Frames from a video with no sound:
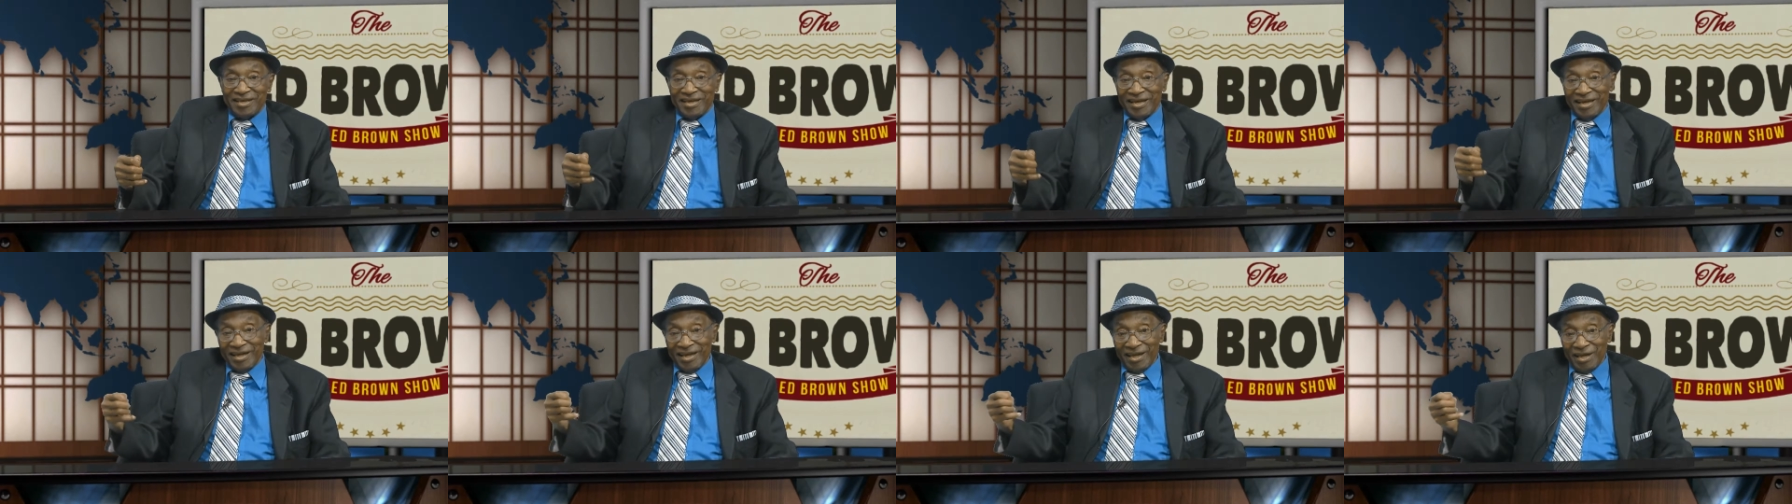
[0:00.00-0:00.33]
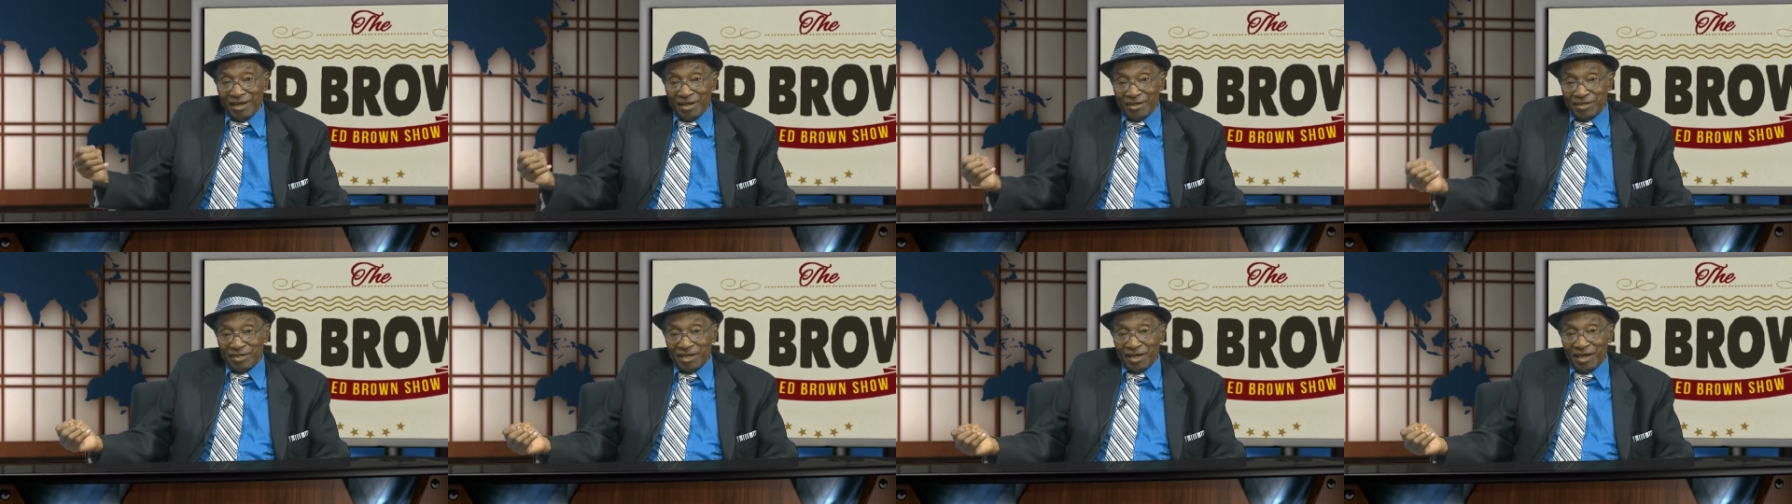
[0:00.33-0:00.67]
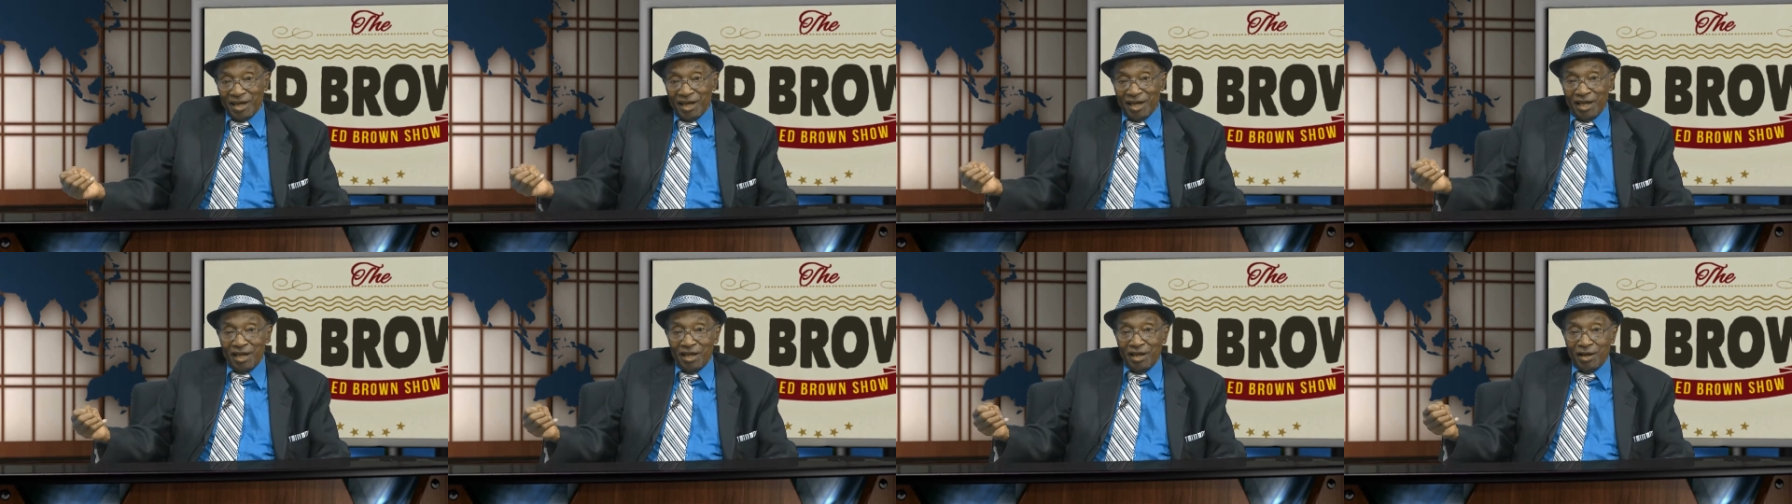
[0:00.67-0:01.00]
That's right.
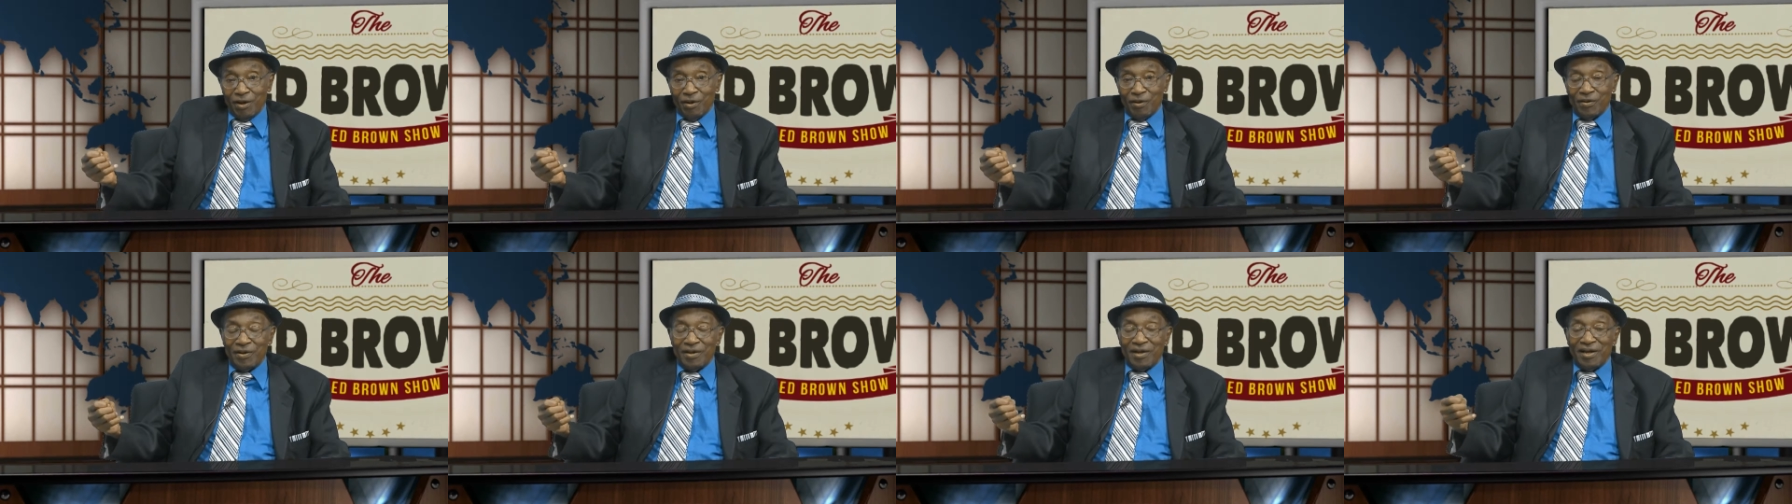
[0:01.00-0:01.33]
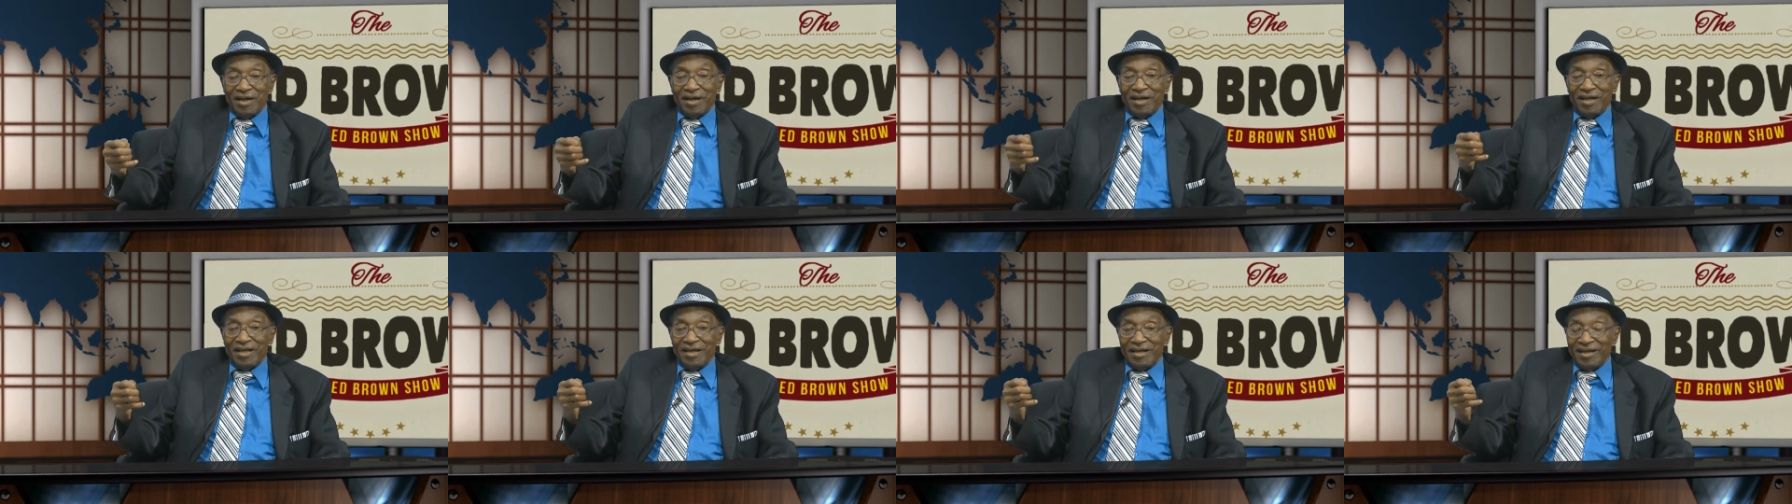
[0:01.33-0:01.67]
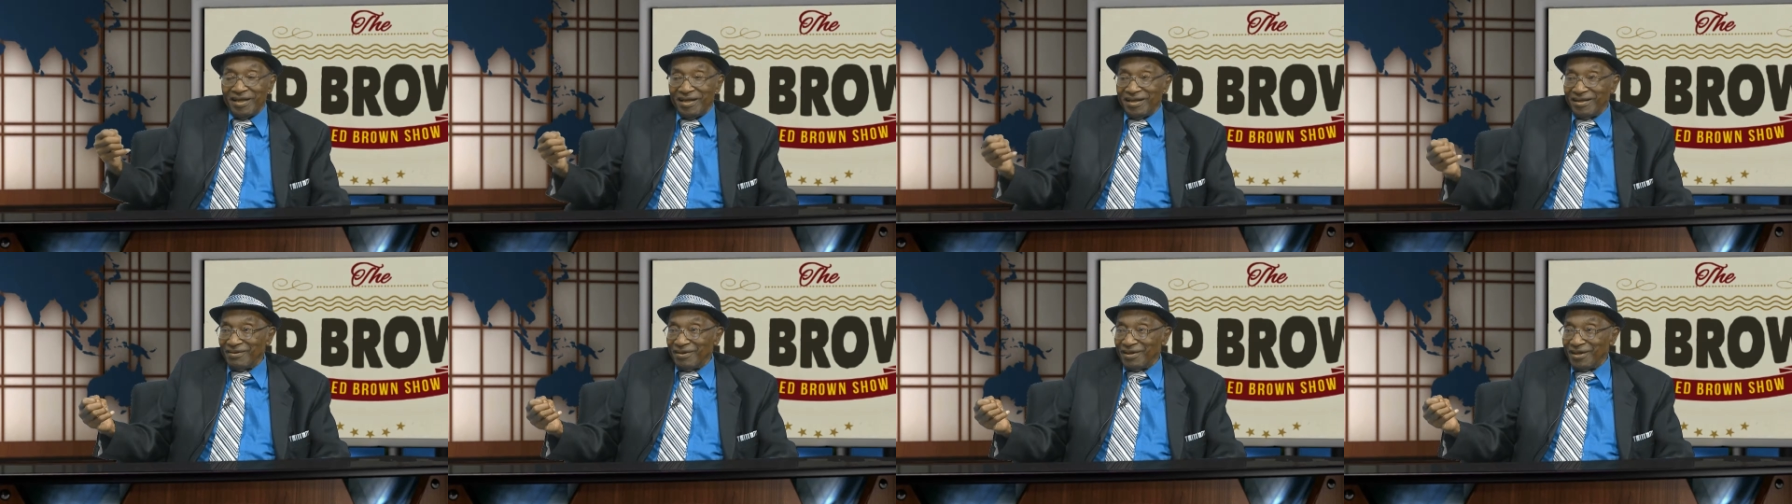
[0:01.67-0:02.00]
He's got a mortgage
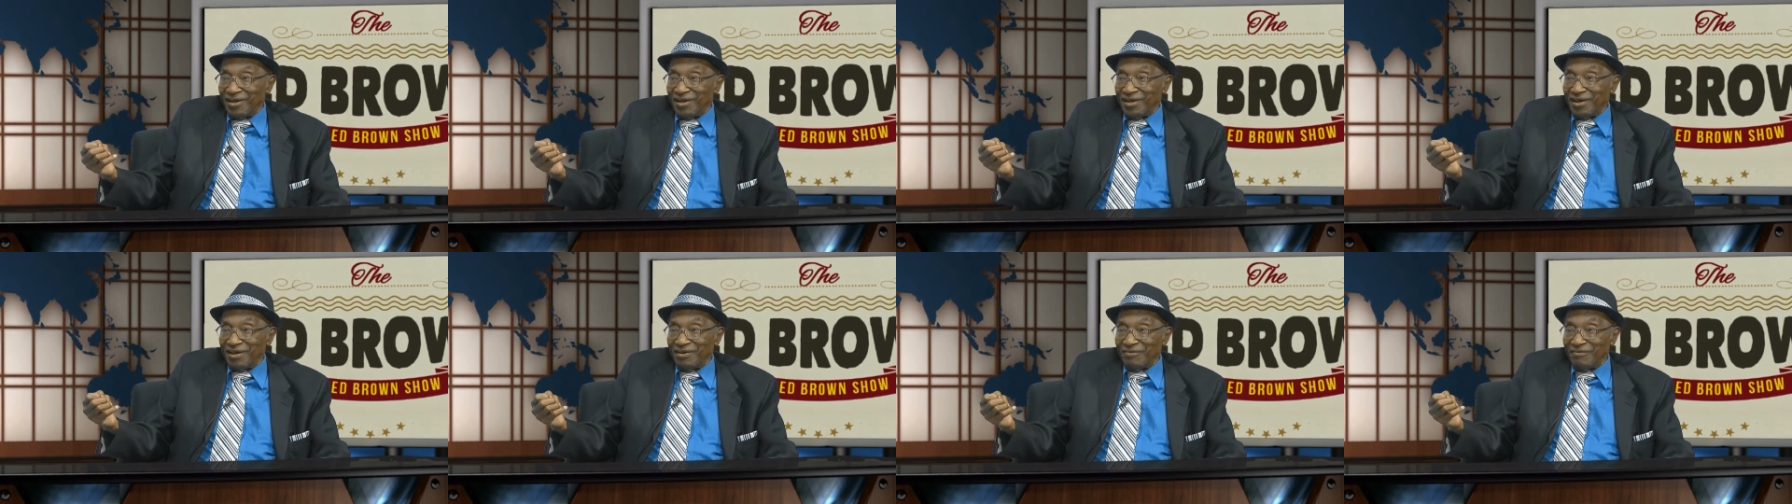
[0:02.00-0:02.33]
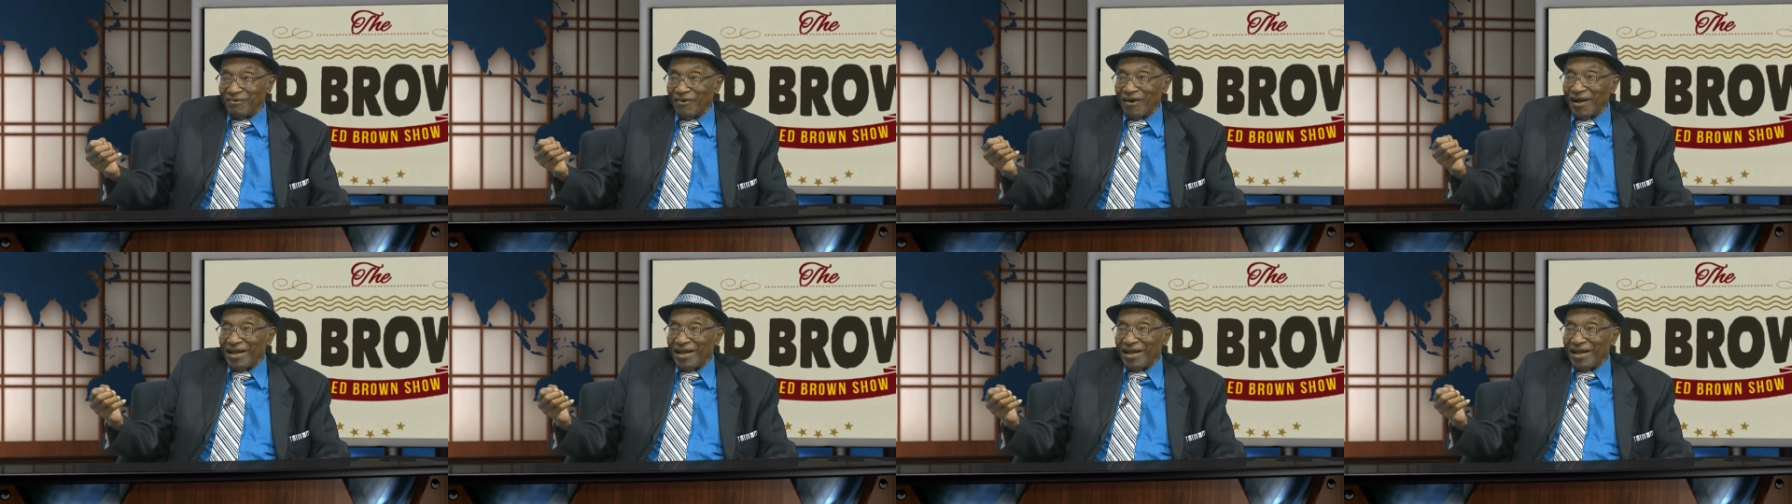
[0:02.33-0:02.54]
for the school education.